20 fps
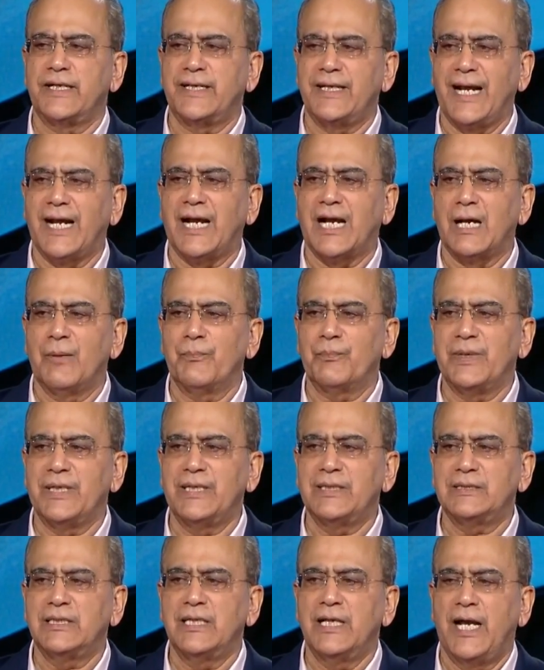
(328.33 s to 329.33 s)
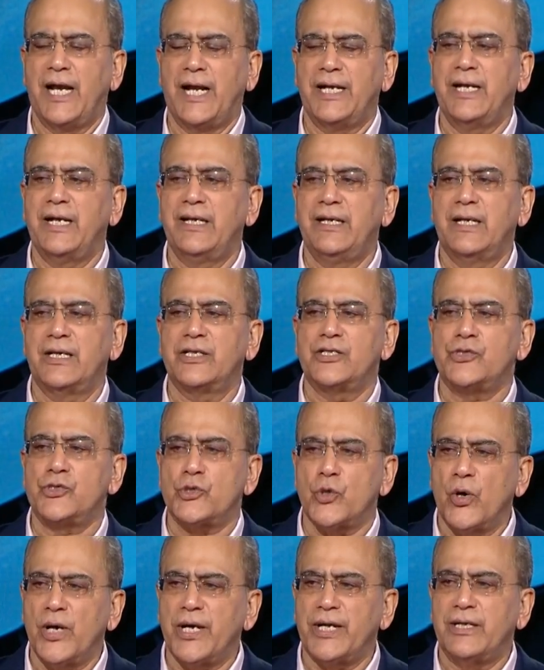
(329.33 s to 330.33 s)
and tech companies in India
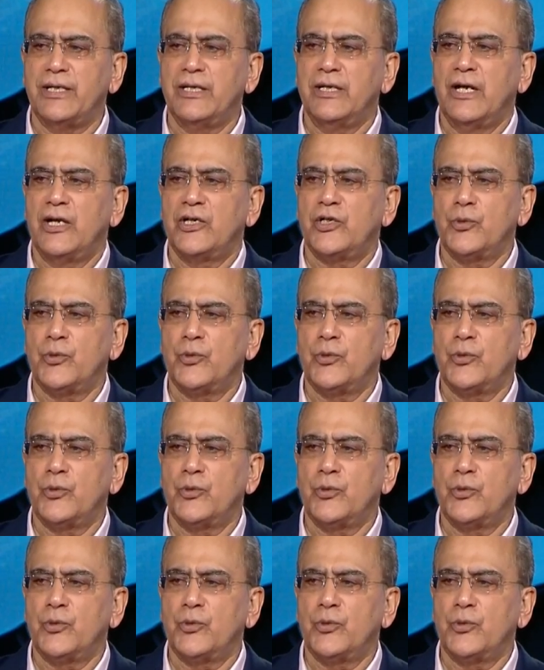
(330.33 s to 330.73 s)
join